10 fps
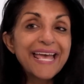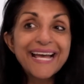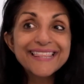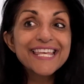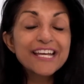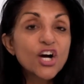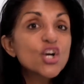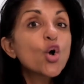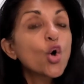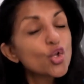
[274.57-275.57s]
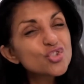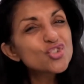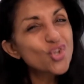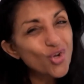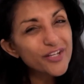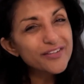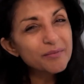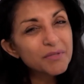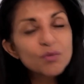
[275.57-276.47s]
And they are all taller than me.